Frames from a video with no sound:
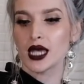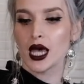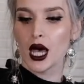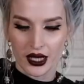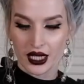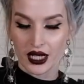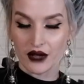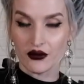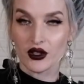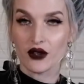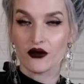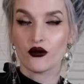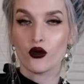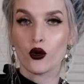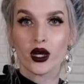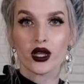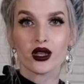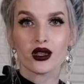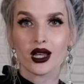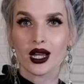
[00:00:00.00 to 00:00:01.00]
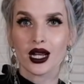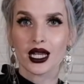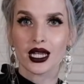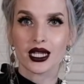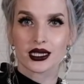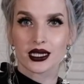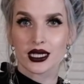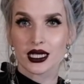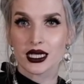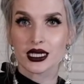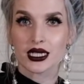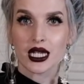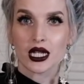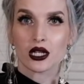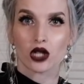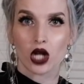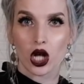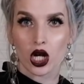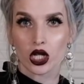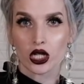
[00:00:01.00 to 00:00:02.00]
And if you have foil on it, it's gonna take
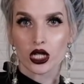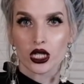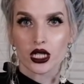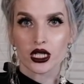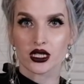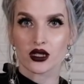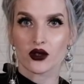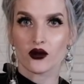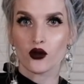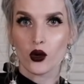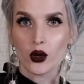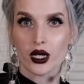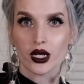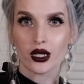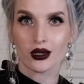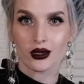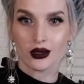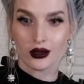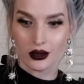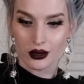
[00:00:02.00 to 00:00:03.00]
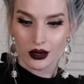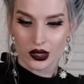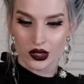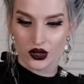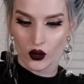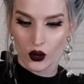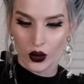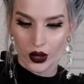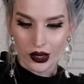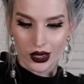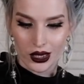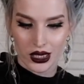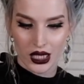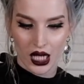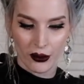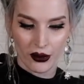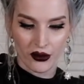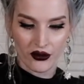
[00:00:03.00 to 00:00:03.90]
longer because there's foil on top of